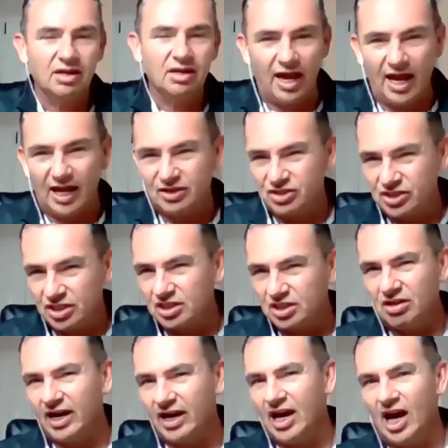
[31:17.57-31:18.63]
at 6
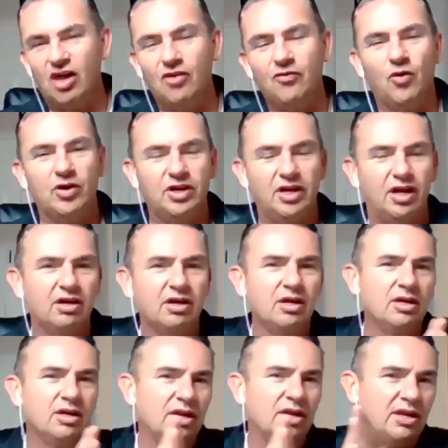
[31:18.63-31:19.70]
o'clock California,
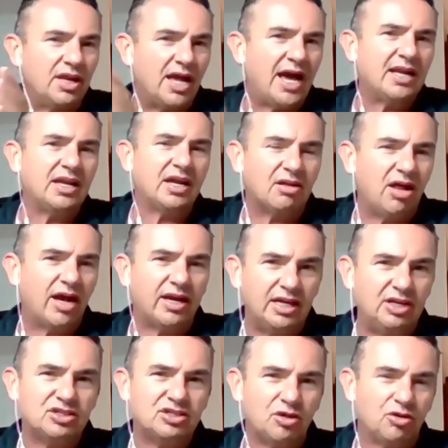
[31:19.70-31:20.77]
9 o'clock
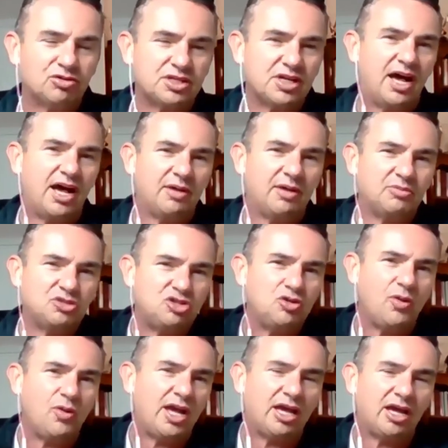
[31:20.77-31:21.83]
East Coast time,
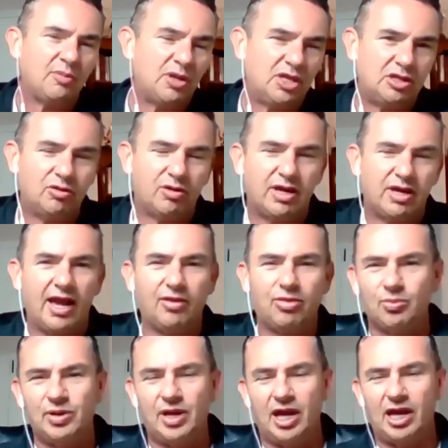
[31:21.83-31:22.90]
2 a.m. in the
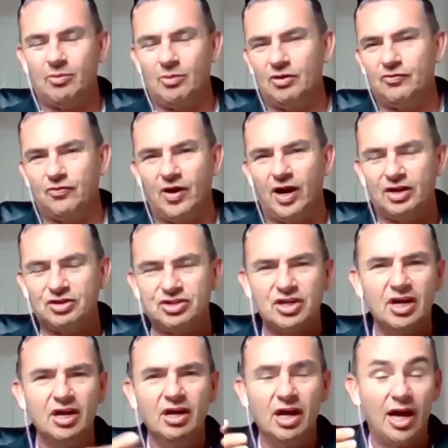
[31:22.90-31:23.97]
UK, 3 a.m. in
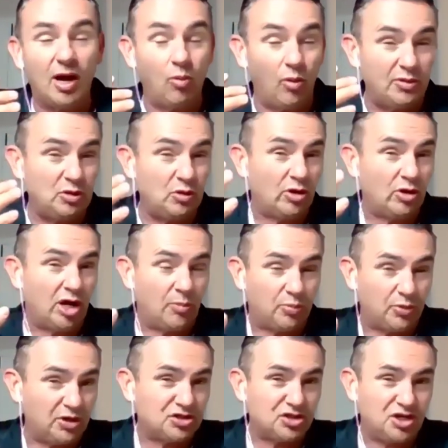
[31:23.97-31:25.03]
France. We'll be doing
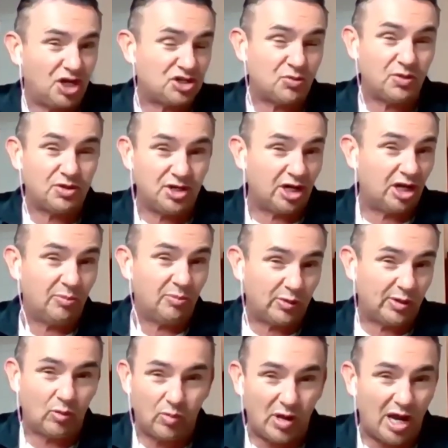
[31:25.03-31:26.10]
our presentation with Daryl and
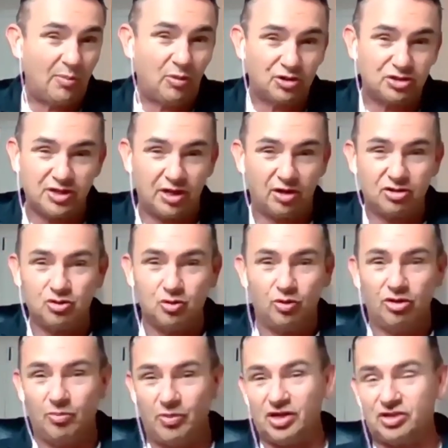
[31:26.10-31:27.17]
Maria Roberts. They are
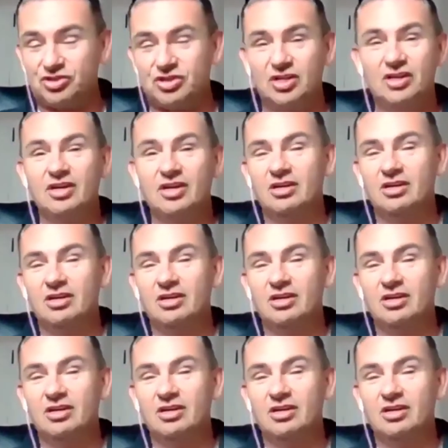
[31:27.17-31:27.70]
two of the best